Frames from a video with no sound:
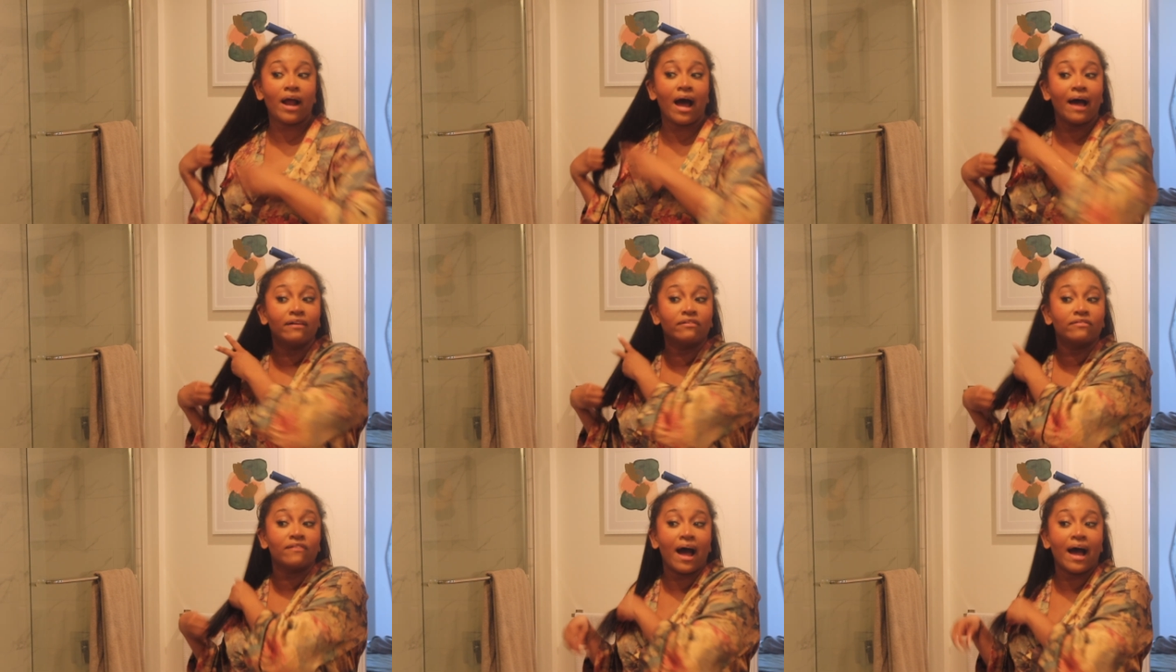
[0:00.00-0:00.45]

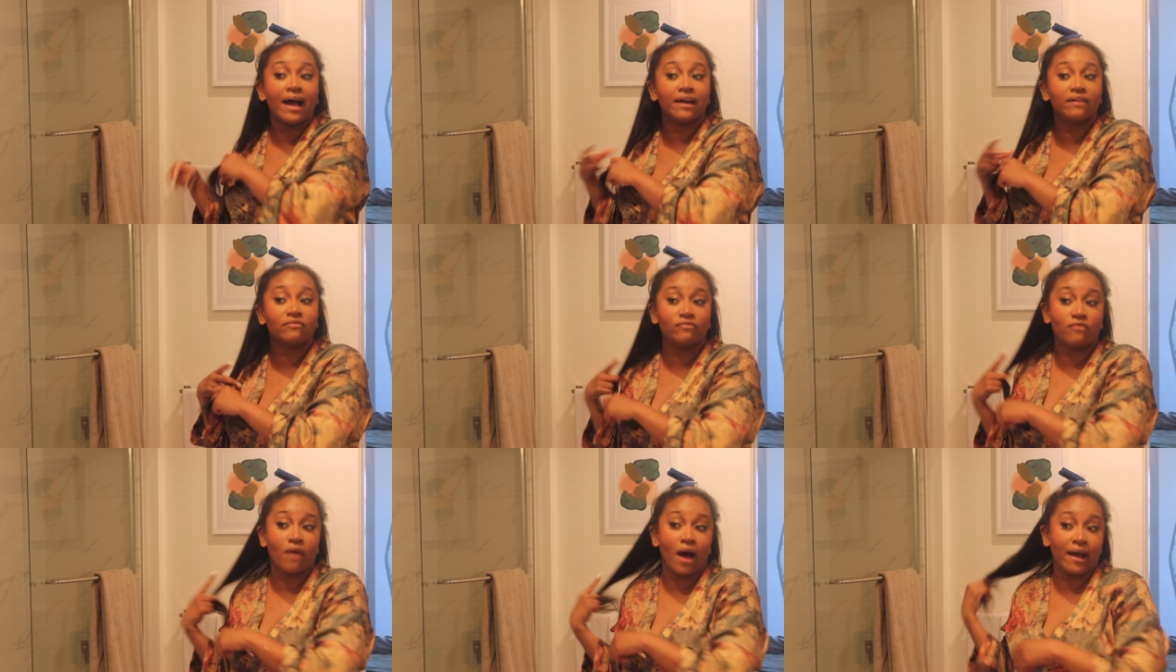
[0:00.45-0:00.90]

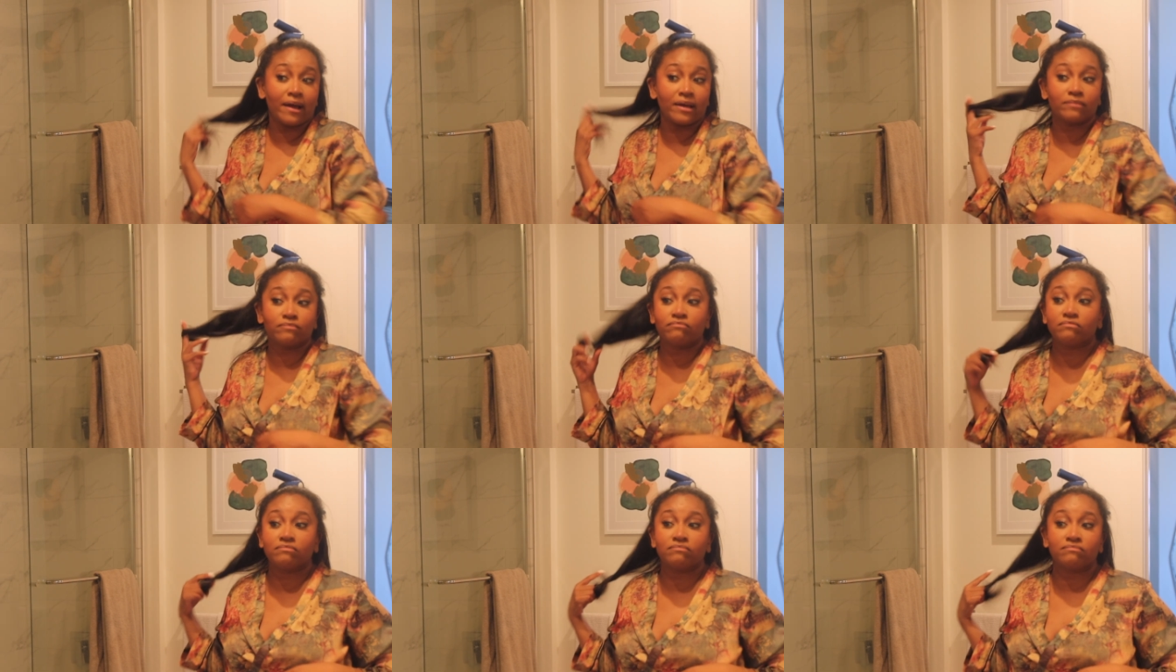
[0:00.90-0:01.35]
I
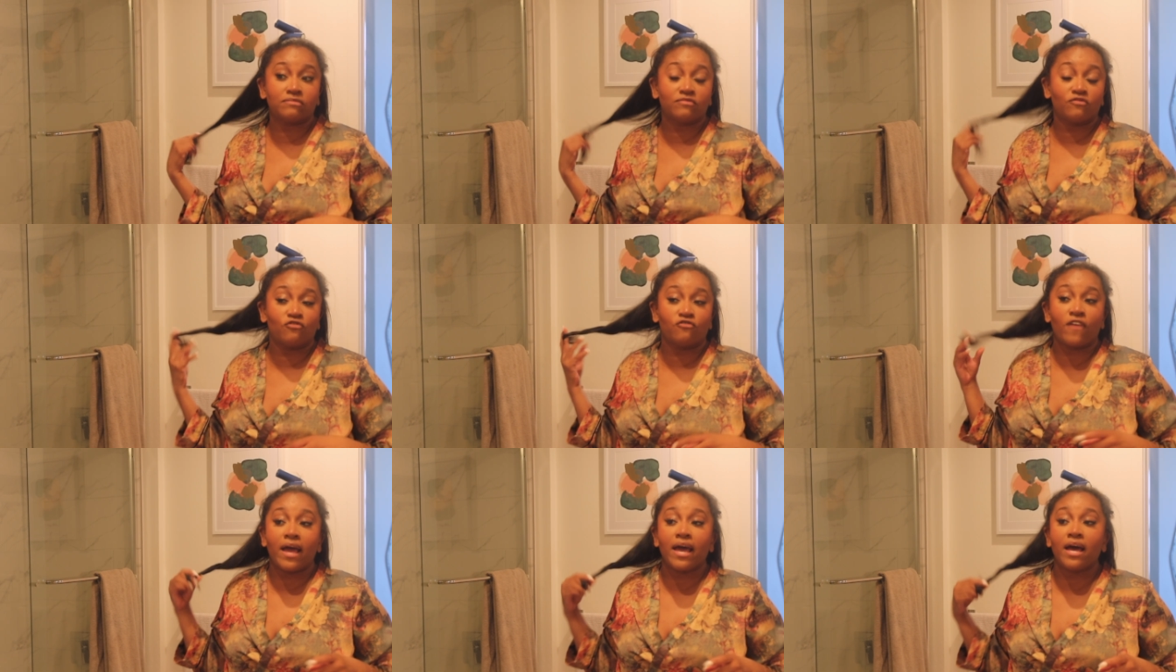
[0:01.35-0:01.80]

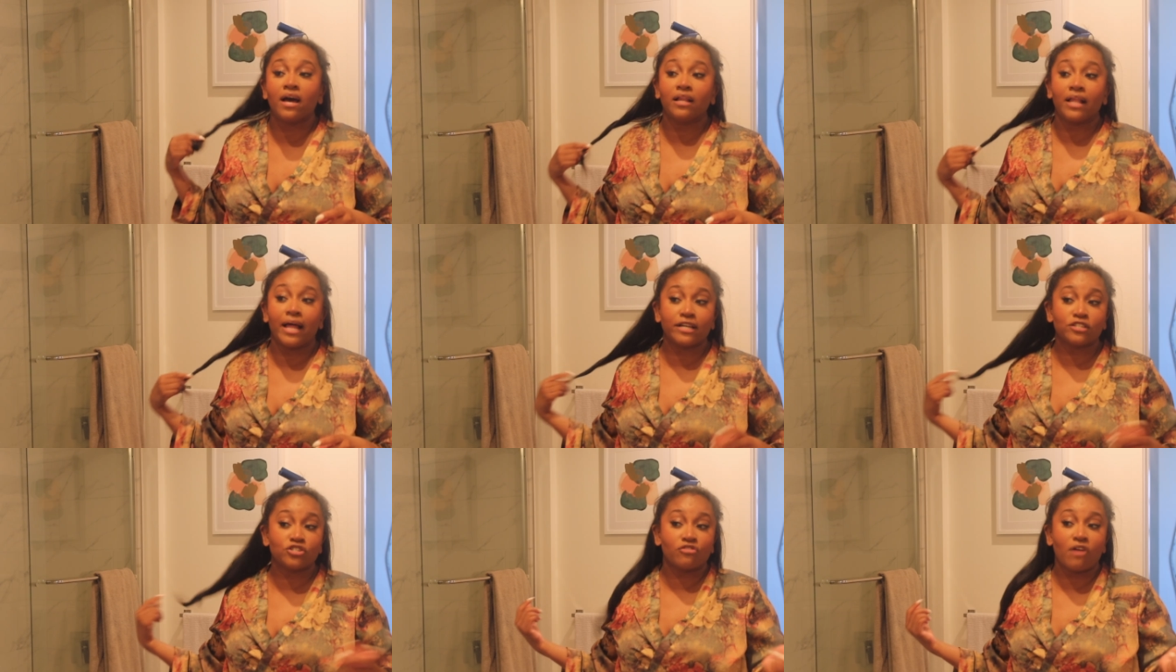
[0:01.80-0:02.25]
fail,
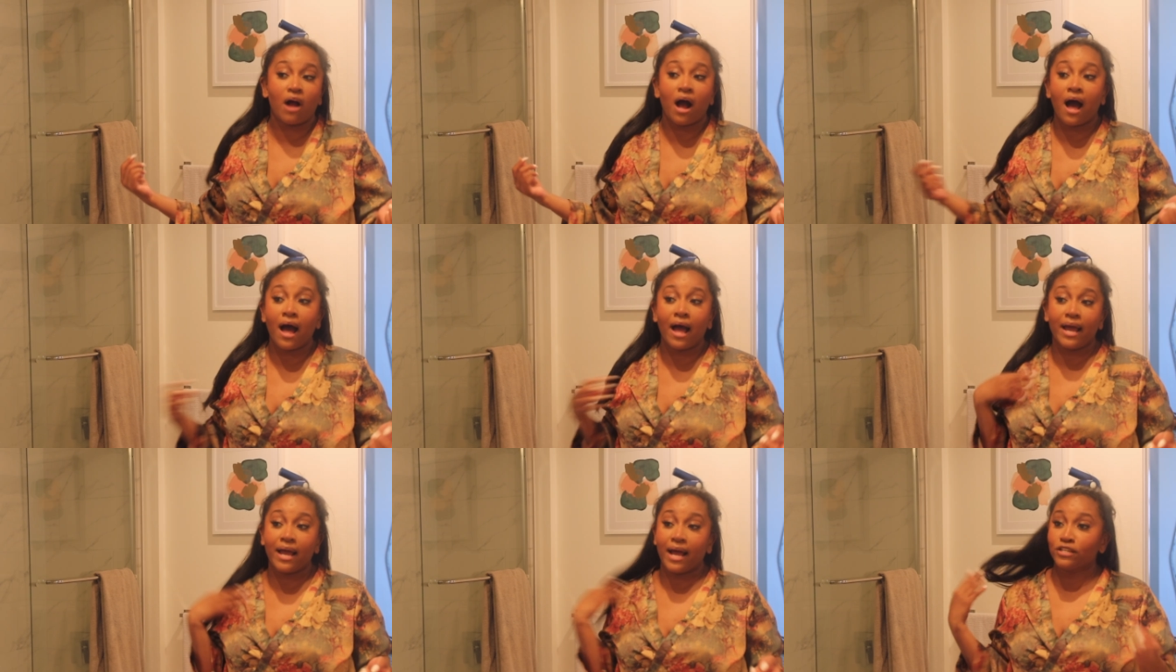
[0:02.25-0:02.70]
I
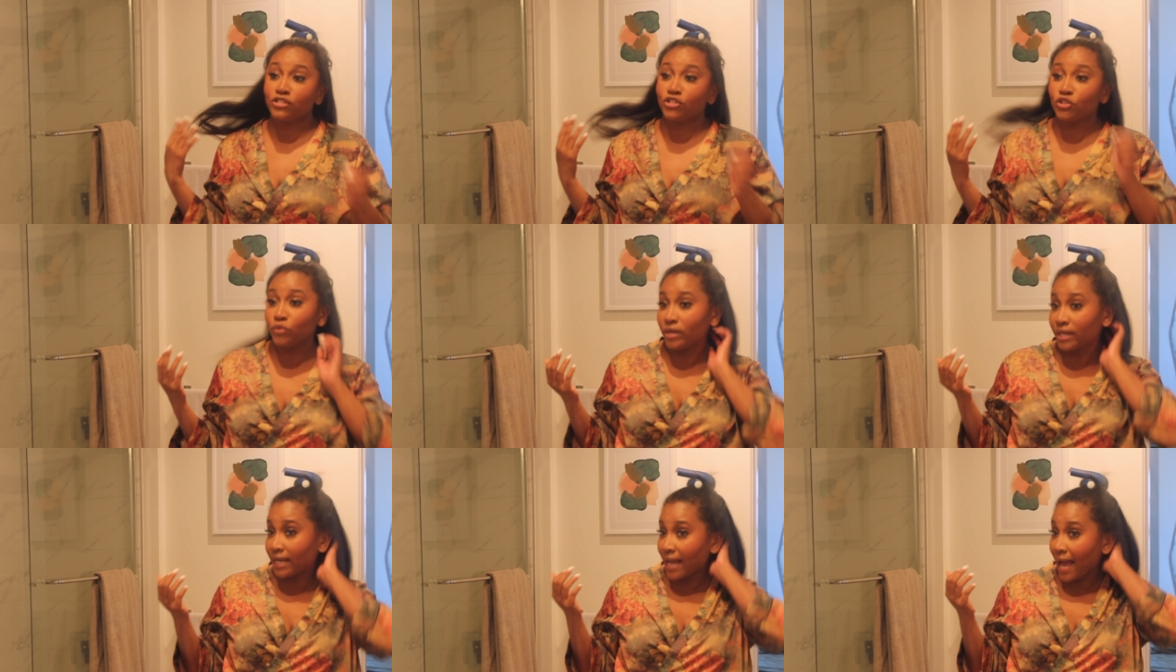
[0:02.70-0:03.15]
try, I
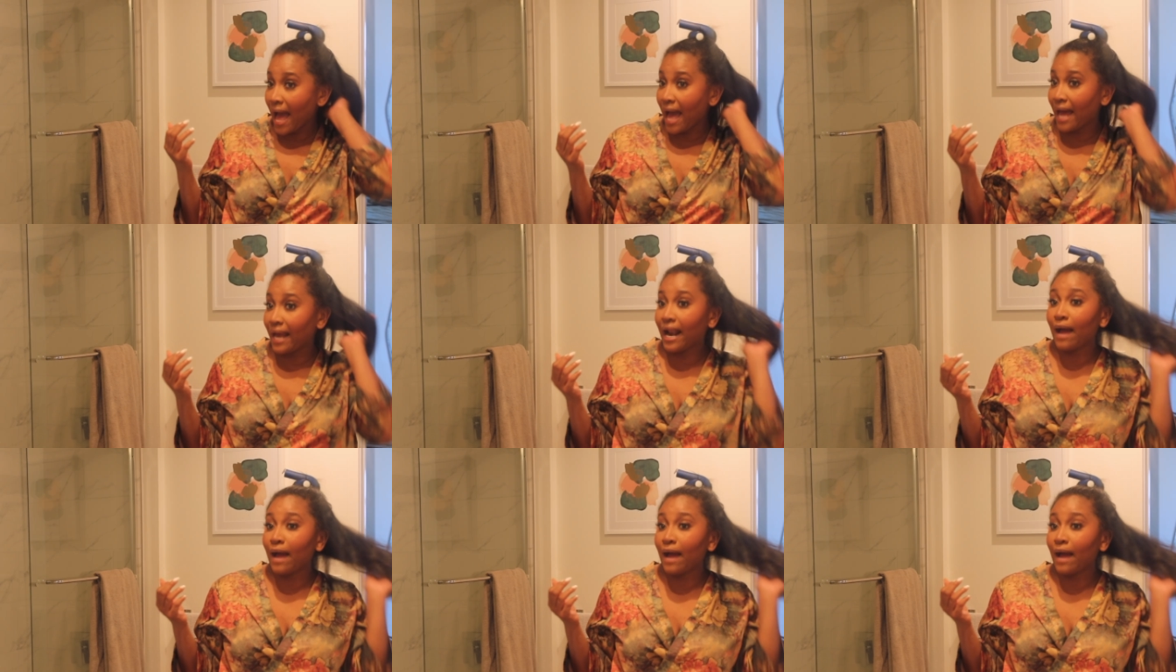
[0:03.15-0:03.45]
do again.